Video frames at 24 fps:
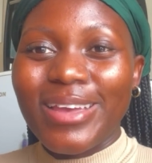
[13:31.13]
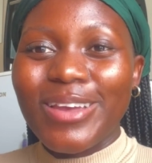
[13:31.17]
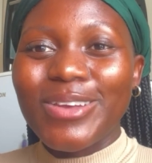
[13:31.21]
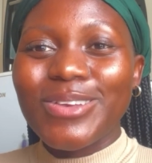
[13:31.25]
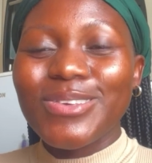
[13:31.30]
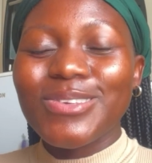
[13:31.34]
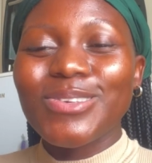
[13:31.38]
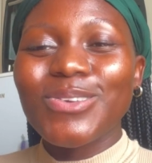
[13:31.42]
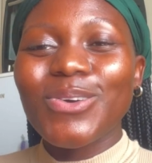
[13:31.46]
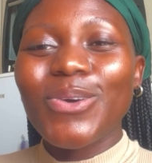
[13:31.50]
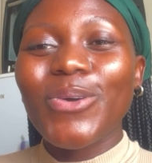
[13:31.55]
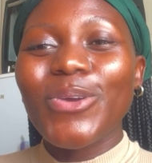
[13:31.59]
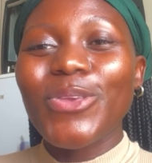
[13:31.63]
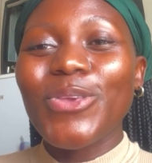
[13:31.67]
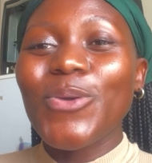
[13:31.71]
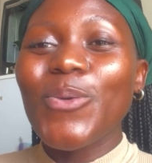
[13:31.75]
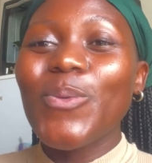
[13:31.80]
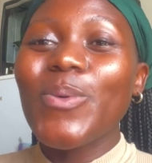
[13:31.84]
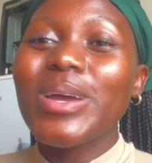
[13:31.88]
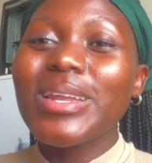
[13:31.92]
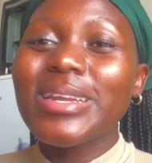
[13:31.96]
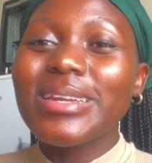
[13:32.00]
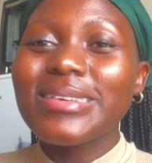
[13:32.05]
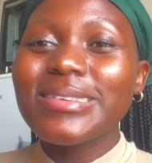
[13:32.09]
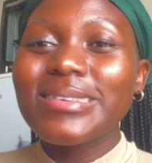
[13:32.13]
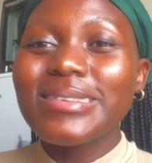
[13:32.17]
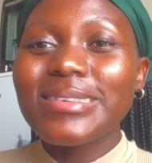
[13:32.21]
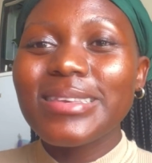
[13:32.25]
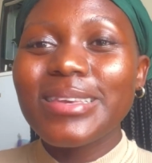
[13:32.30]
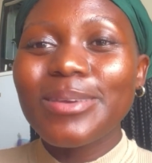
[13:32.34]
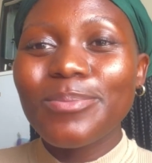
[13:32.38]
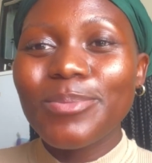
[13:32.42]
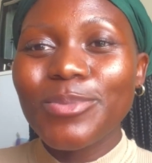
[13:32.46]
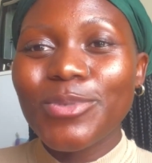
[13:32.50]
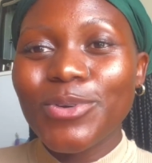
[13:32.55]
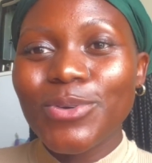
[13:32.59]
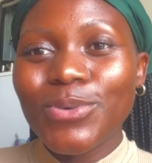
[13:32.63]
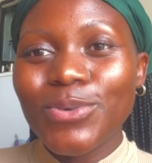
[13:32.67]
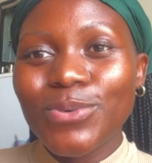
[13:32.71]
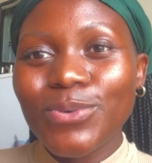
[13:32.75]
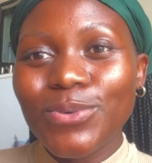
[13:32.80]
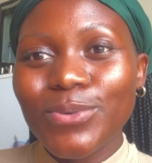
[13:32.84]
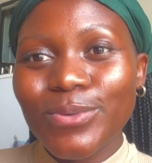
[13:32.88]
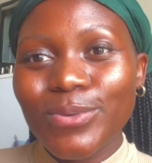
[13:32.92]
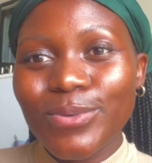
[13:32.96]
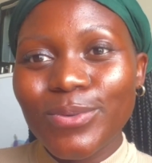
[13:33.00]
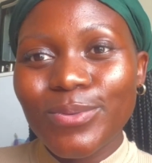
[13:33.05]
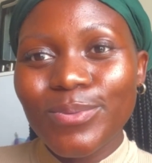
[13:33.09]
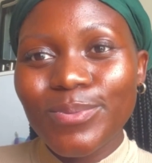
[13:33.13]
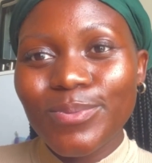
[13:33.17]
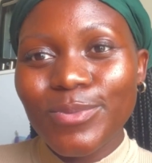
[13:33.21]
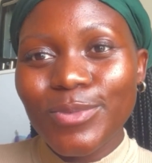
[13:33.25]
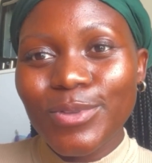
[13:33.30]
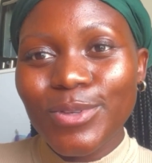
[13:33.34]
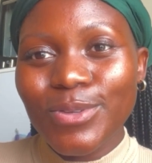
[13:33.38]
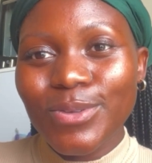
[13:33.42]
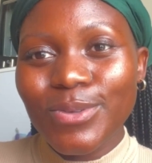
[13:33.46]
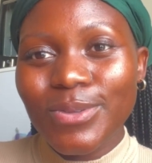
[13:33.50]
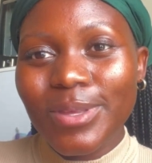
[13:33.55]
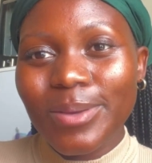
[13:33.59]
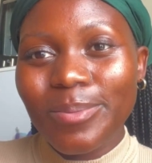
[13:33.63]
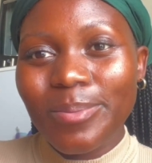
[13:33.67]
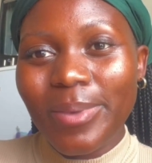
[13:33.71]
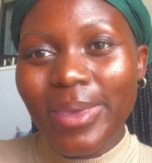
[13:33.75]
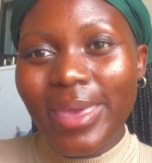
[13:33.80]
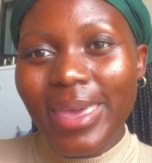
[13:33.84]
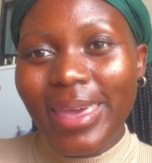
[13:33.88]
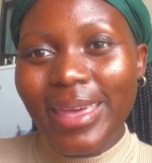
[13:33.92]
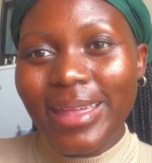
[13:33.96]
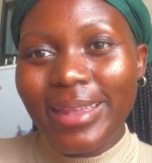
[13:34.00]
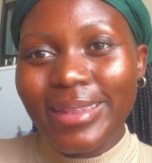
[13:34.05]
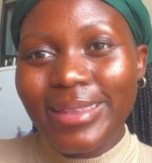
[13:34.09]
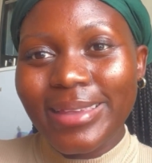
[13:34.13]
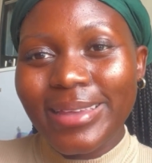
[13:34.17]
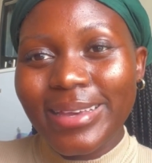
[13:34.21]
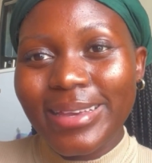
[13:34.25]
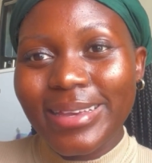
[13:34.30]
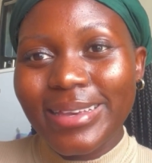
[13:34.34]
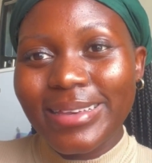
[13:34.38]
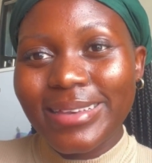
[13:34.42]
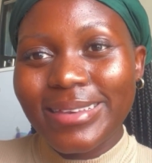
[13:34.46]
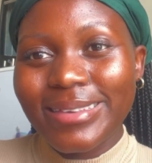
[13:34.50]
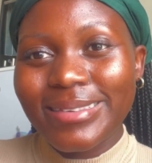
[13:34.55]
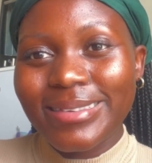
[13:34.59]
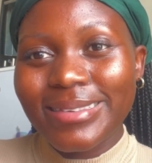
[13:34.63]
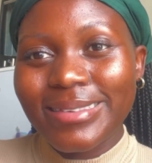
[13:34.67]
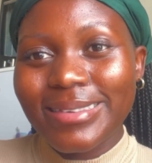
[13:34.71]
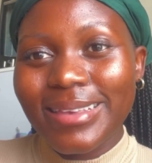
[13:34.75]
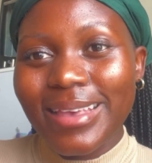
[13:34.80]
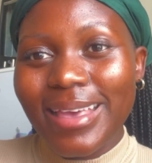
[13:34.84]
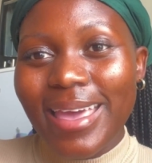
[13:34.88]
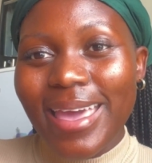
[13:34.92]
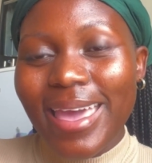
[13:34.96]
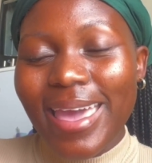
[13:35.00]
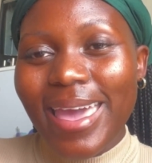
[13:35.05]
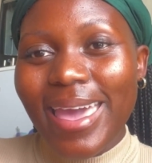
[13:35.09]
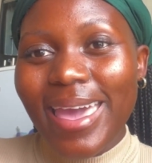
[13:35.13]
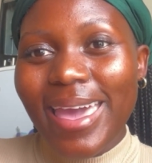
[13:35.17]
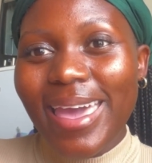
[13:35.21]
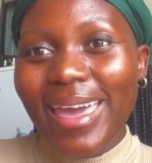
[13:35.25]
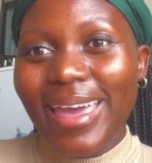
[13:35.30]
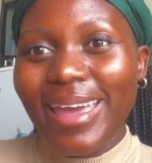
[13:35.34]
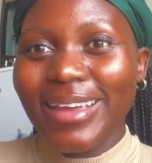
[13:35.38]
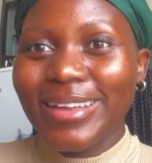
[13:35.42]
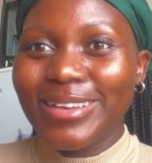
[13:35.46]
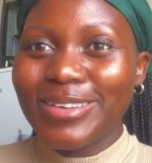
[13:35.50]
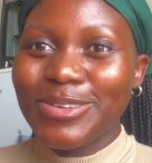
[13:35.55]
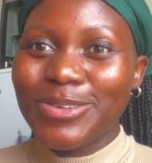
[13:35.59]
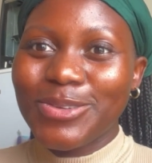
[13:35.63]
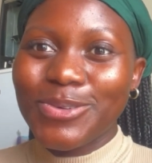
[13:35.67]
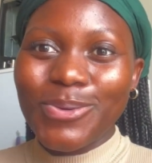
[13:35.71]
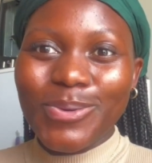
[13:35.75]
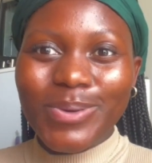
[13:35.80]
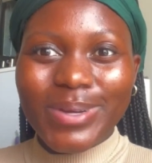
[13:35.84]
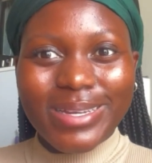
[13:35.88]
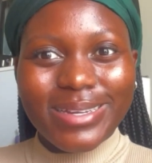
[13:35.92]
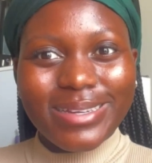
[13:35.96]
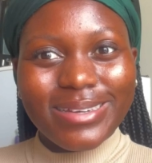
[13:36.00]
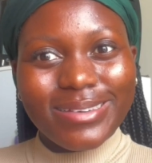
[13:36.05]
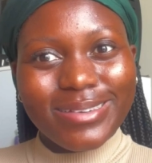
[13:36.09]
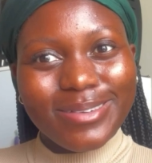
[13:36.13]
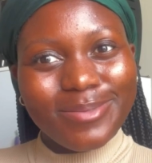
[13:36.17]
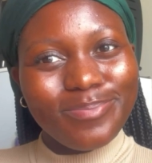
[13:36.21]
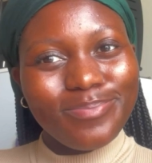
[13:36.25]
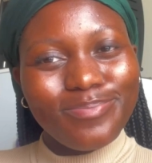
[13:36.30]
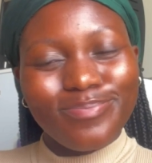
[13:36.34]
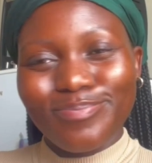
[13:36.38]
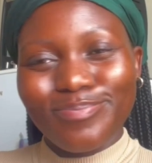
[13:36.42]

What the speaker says: So you want to seem cool to them girlies, and you want to,